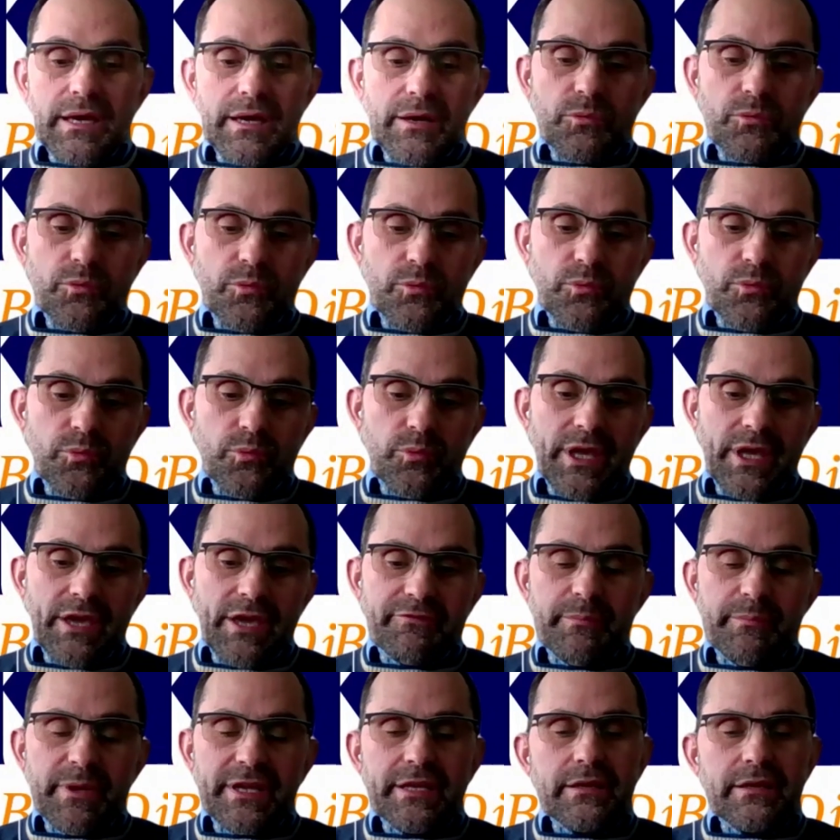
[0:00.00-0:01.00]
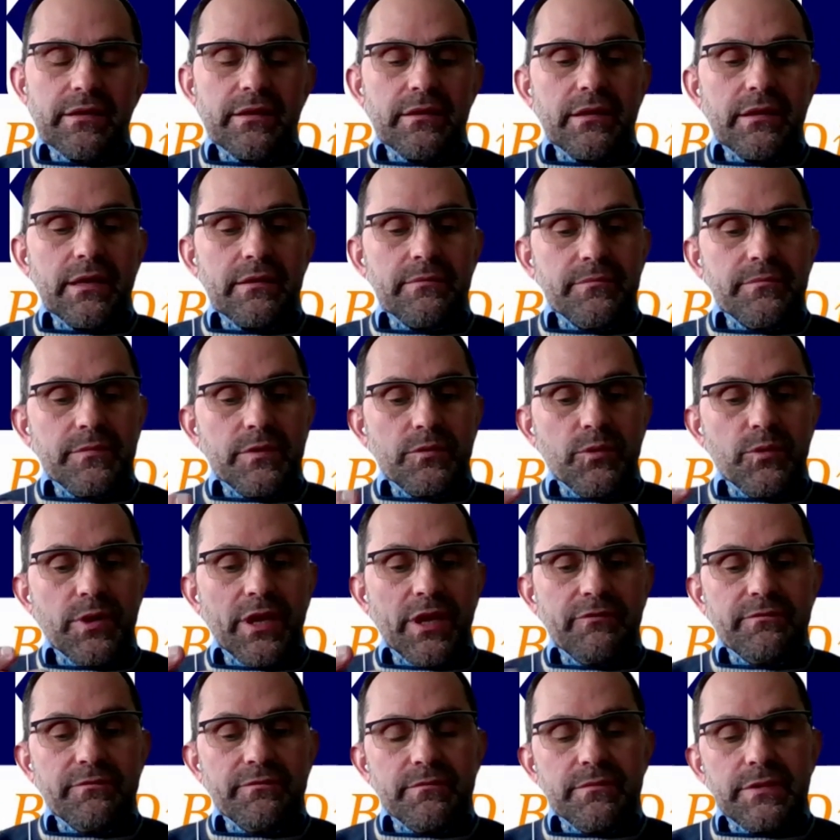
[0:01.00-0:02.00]
We
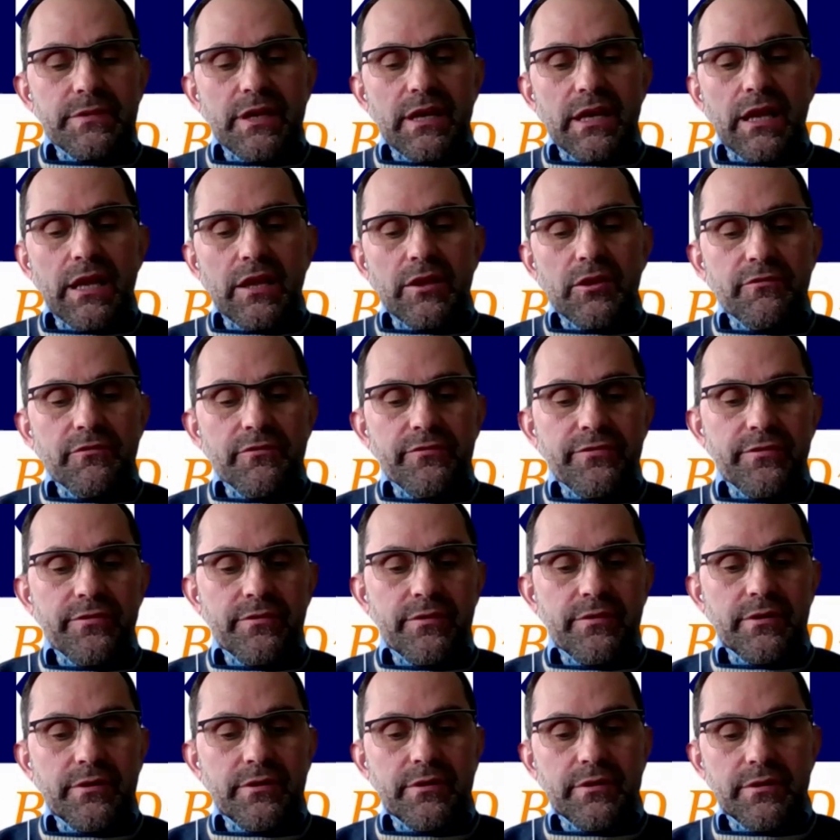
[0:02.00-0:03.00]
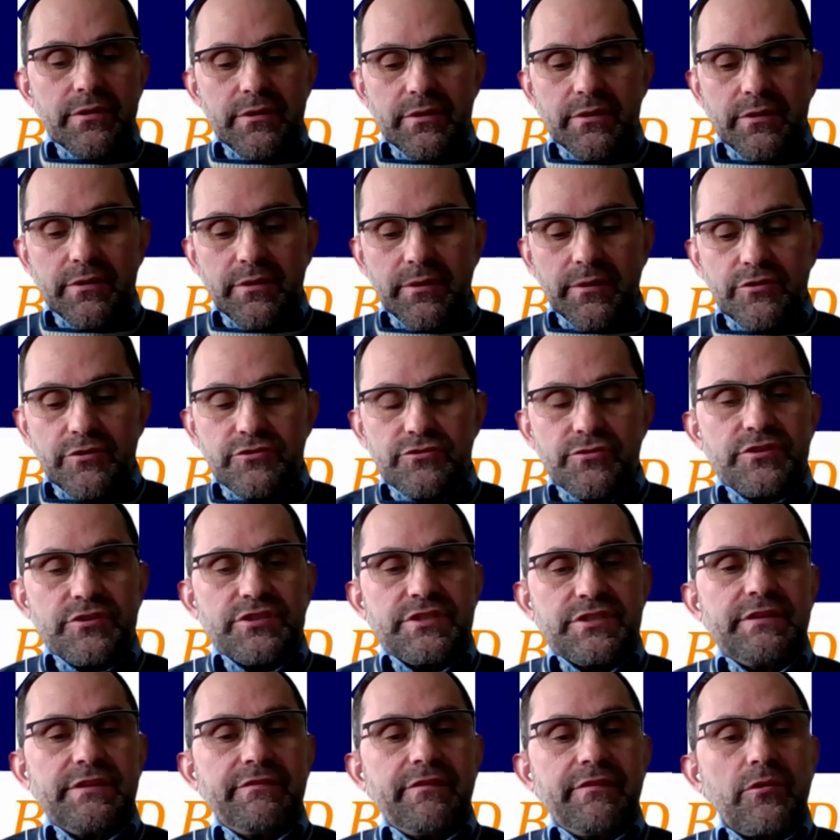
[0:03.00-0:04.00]
have a lot of
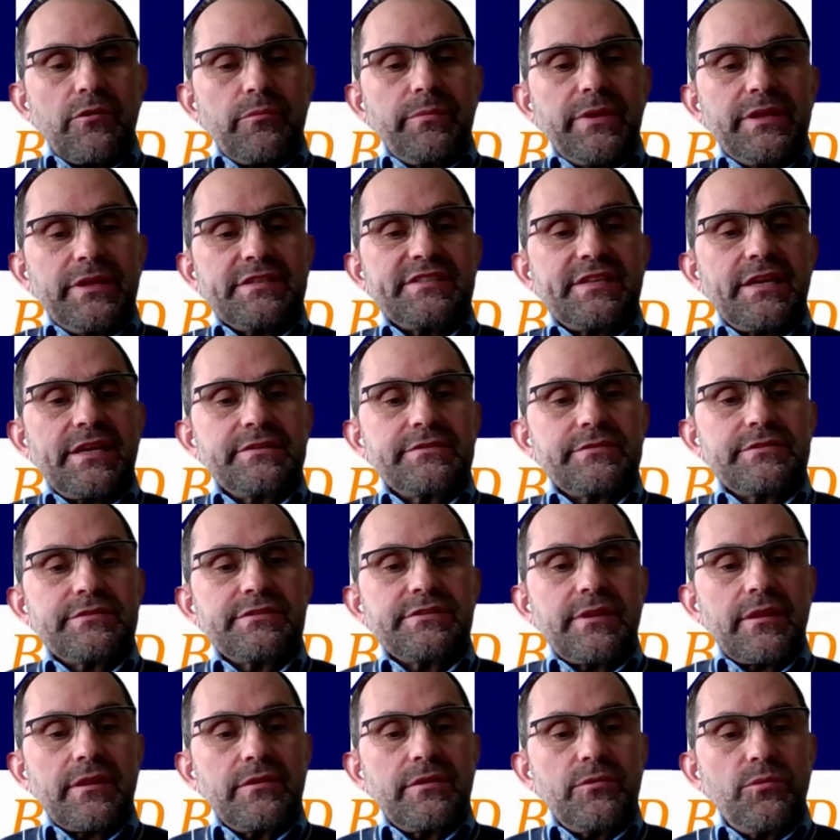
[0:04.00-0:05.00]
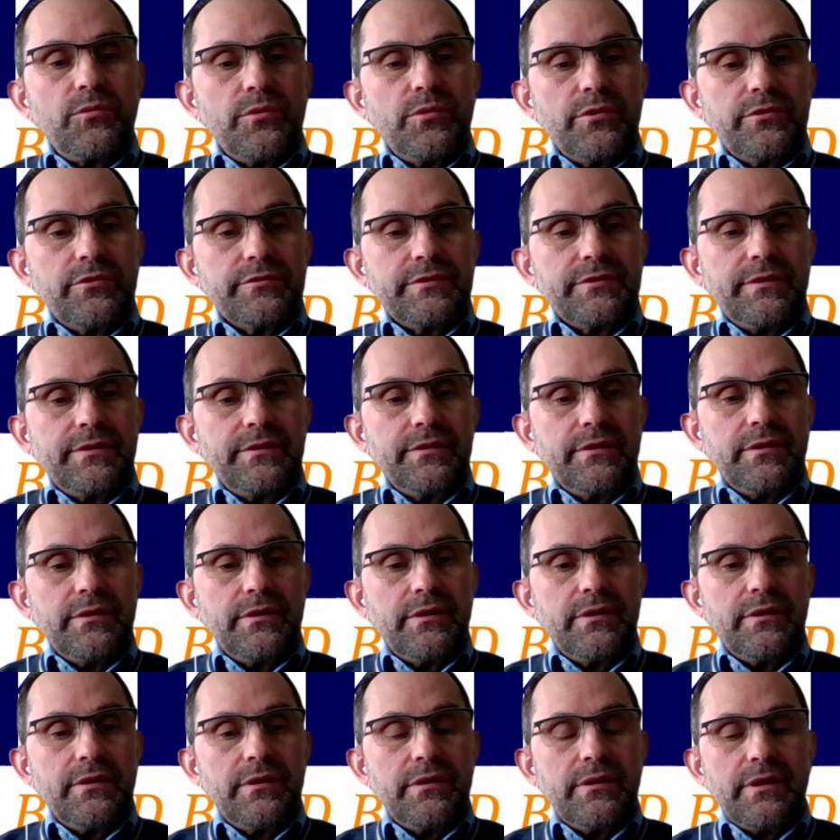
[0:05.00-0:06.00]
research and development centers around the world,
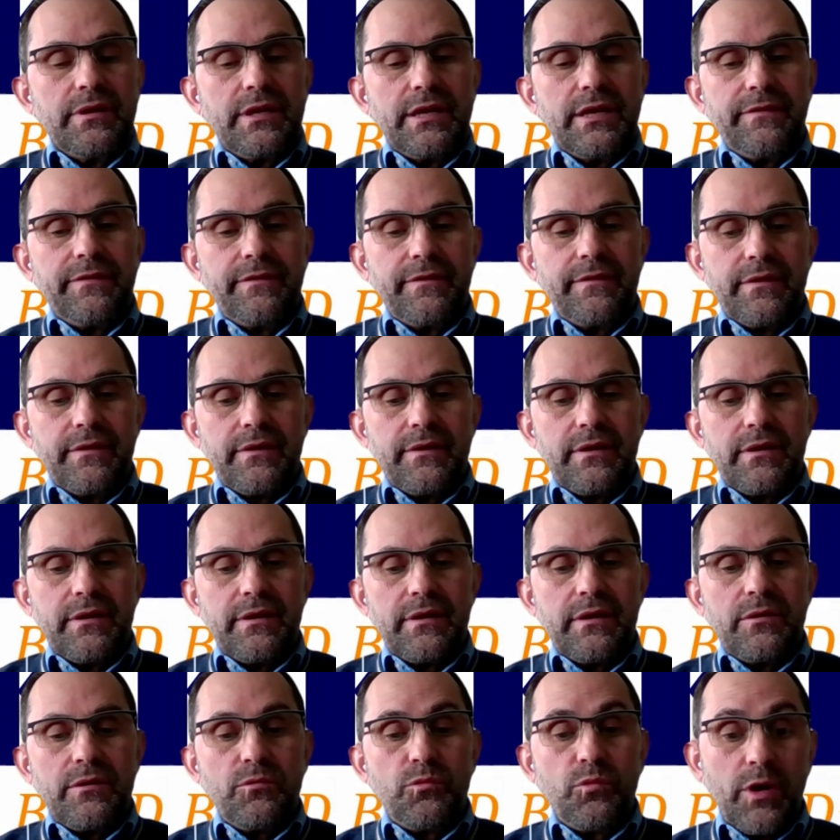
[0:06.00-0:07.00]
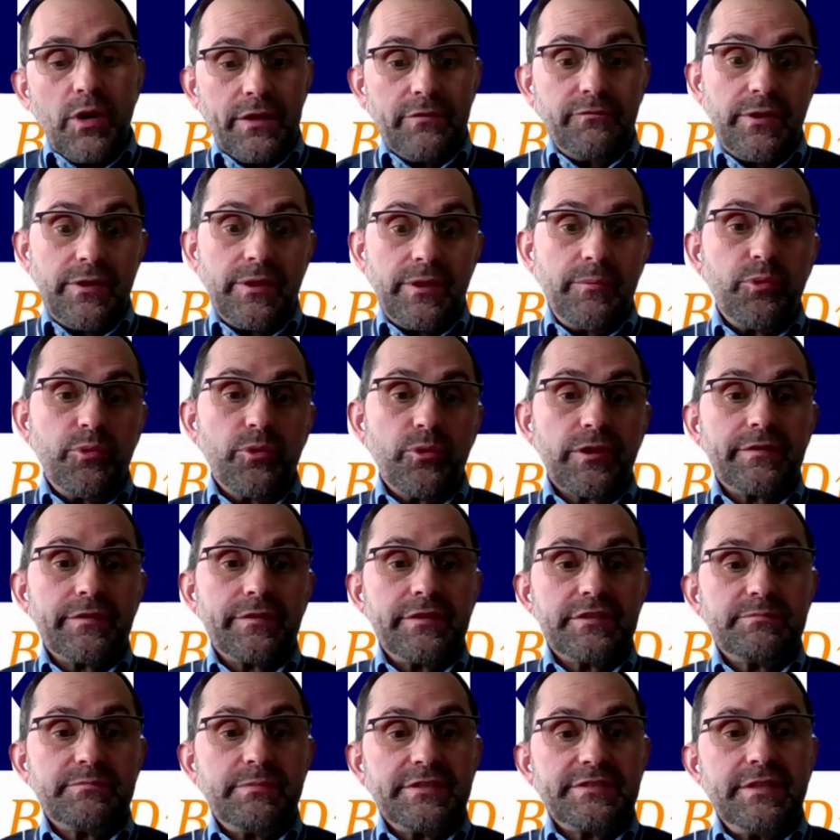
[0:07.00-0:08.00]
and one very important
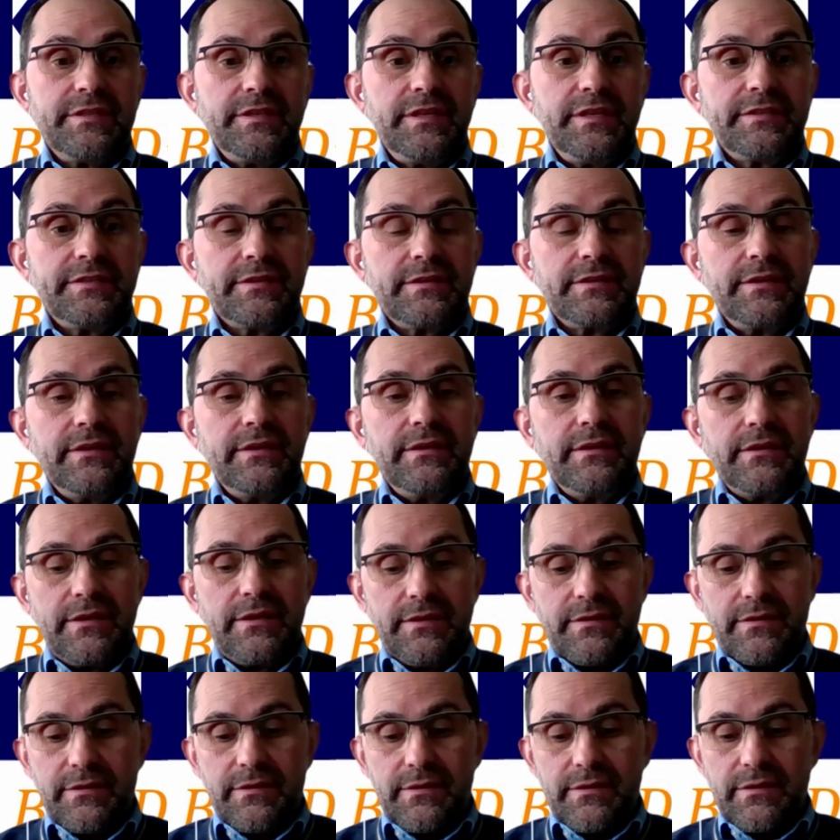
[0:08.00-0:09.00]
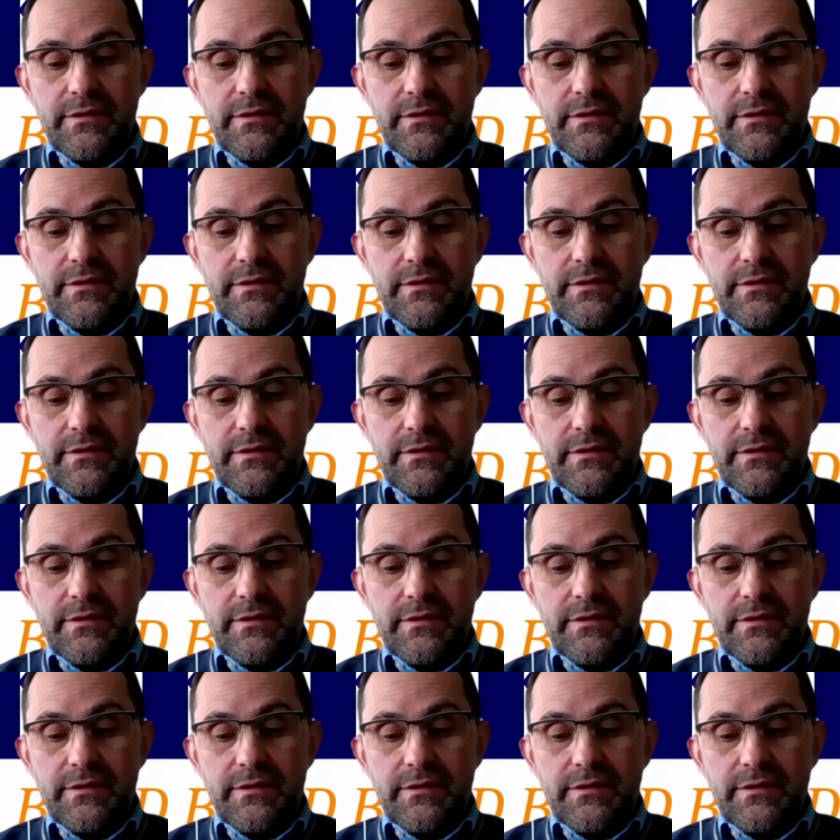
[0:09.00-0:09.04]
is based in Italy, and